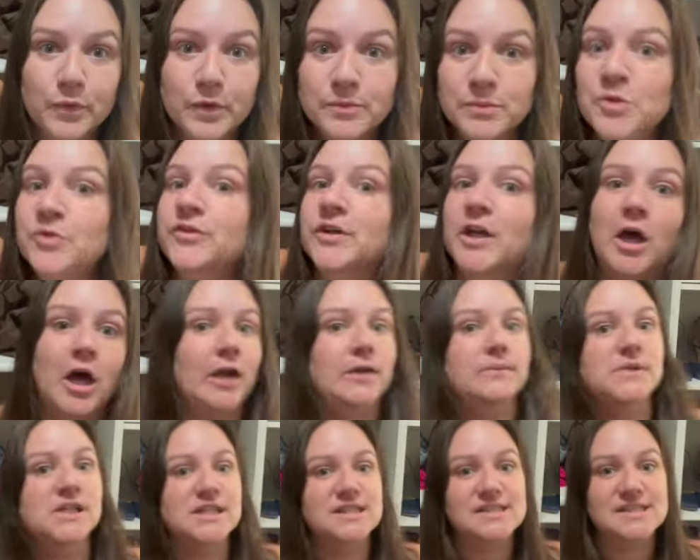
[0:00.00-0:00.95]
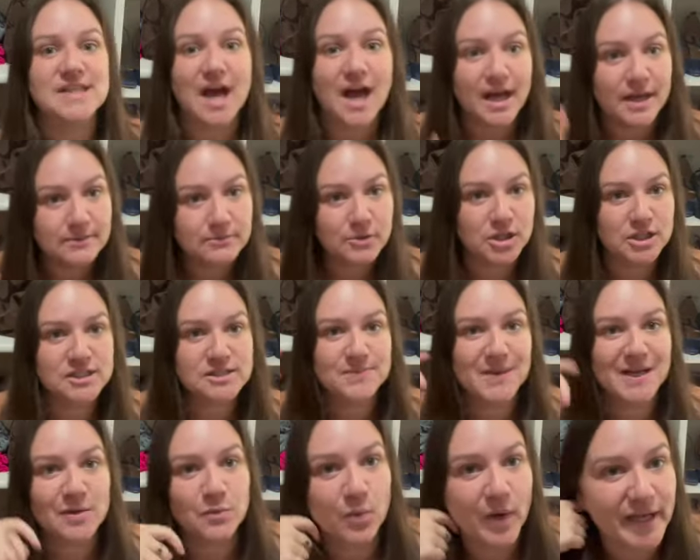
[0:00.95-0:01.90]
moving on because I'm going to
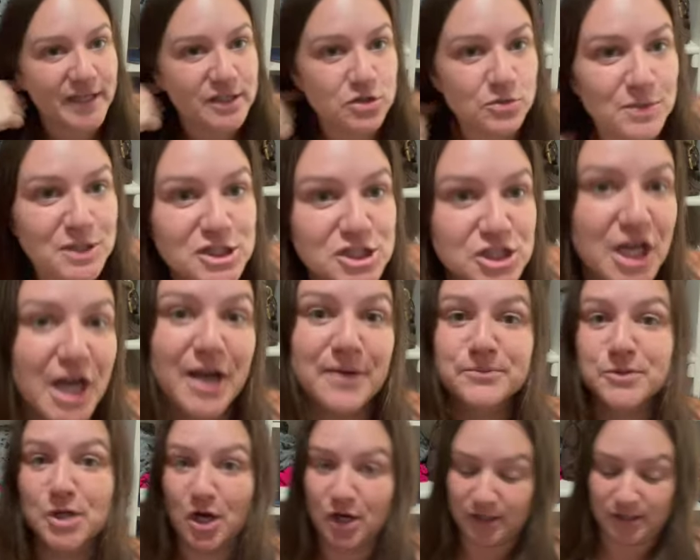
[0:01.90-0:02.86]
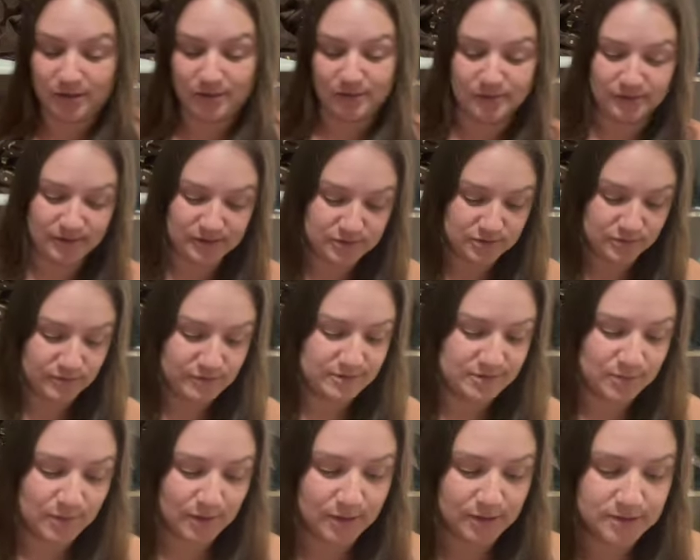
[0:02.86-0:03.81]
spend way too much time talking on each of these
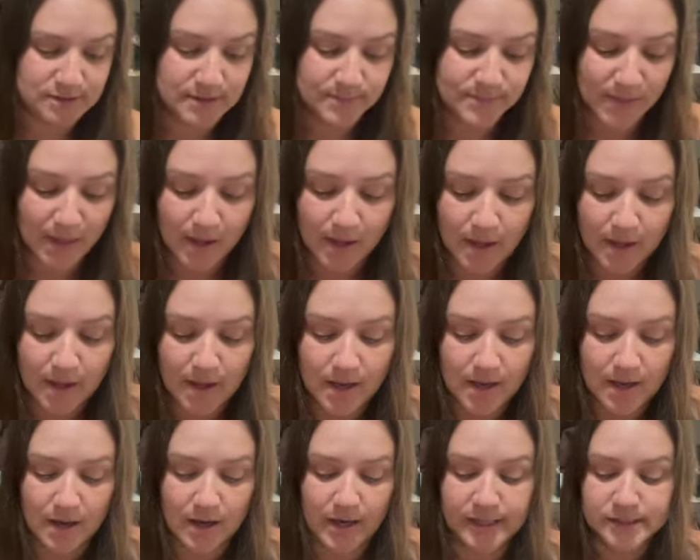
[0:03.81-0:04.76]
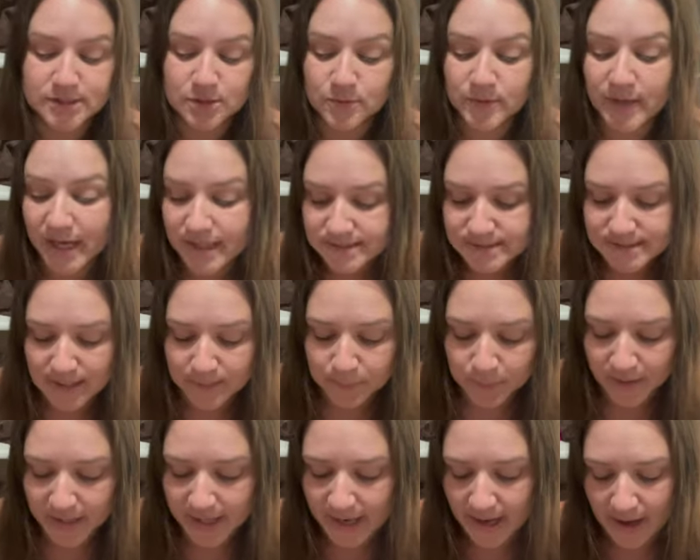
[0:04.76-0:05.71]
sweaters. All right, so next up we
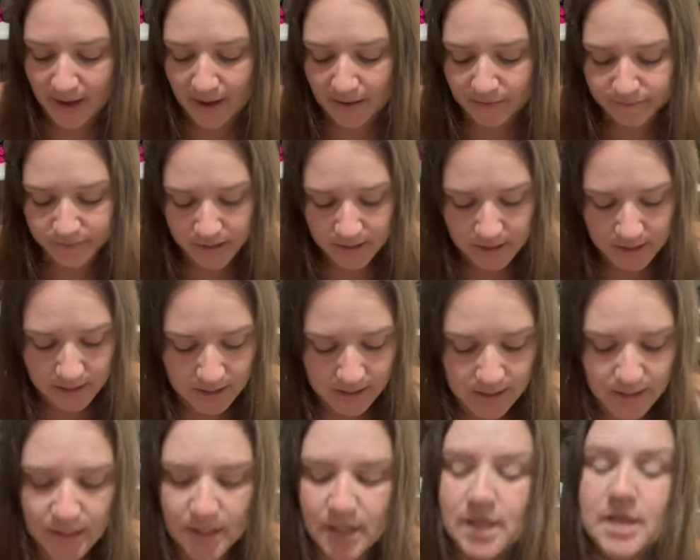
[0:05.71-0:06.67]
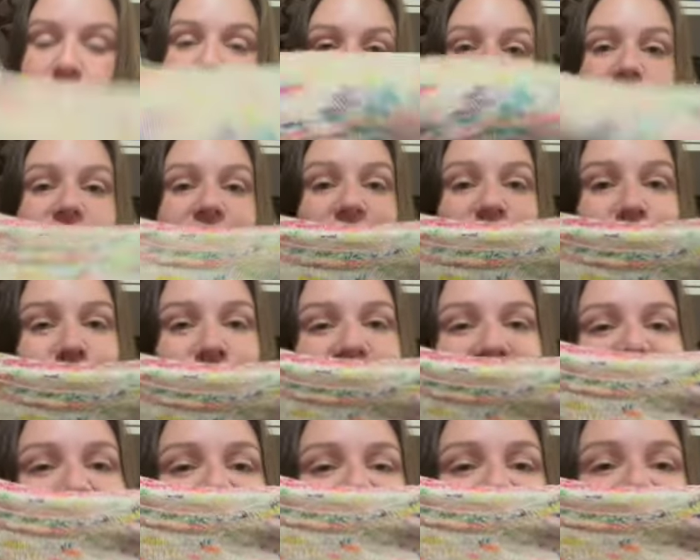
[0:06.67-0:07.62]
have the So
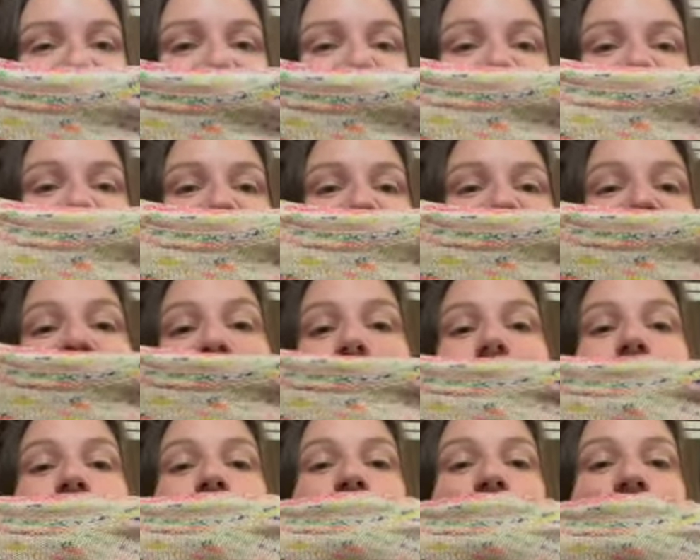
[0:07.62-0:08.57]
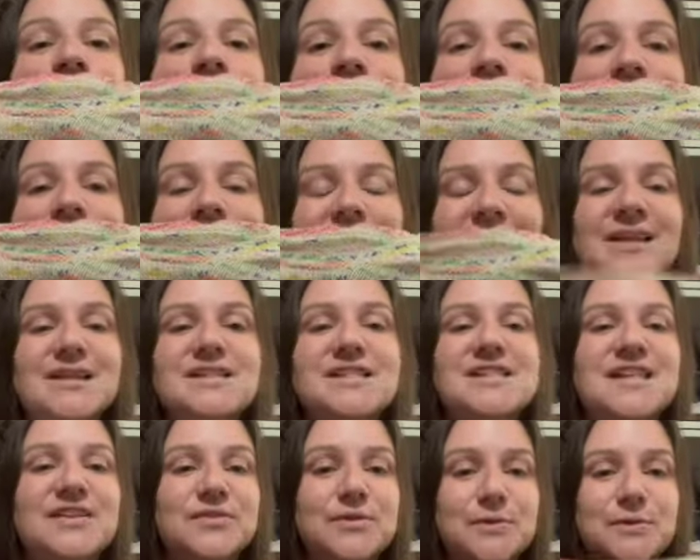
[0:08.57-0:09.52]
Faded. Does
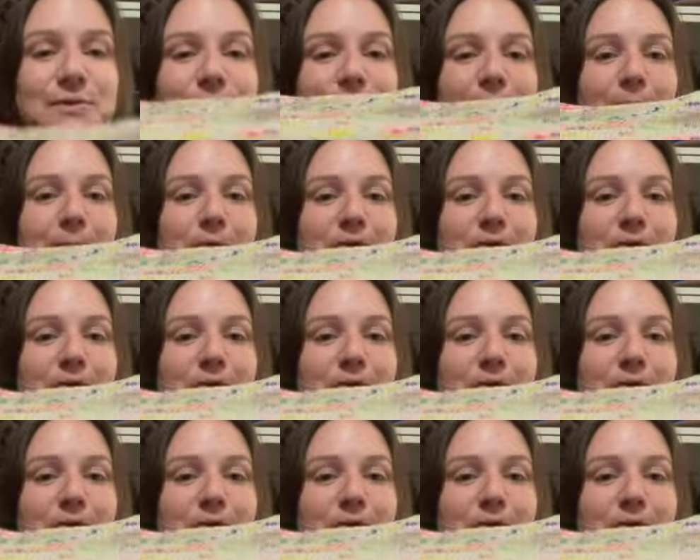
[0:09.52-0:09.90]
everyone remember